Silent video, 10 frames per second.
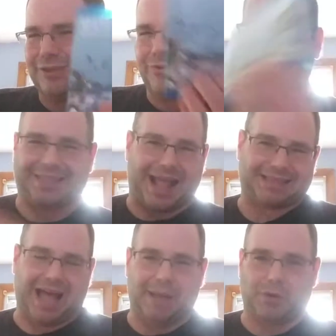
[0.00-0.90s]
you got
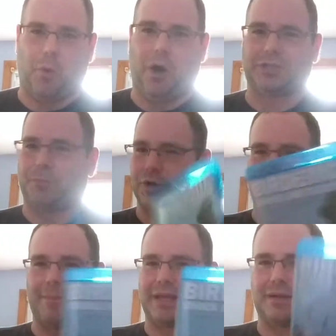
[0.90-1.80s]
that time to watch
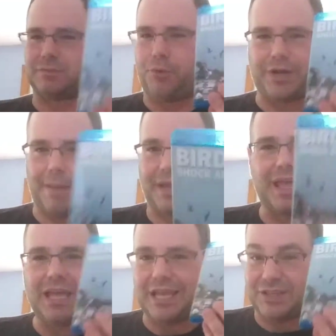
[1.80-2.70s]
Birdemic, because Birdemic
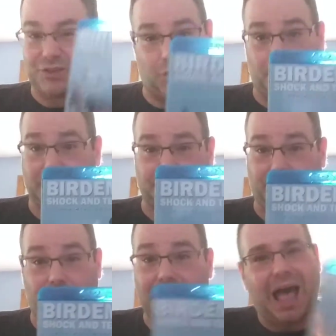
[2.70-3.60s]
is so much
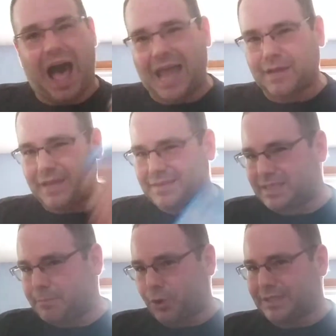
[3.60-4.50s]
fun. I have yet to
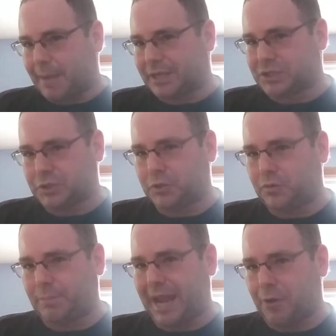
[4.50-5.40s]
see Birdemic
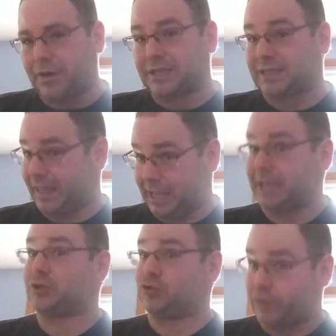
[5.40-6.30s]
2, but I heard it's
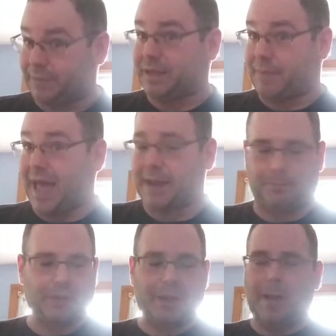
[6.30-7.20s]
extremely
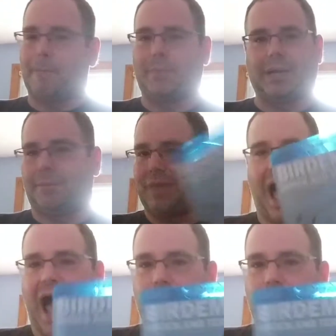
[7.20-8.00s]
bad. But I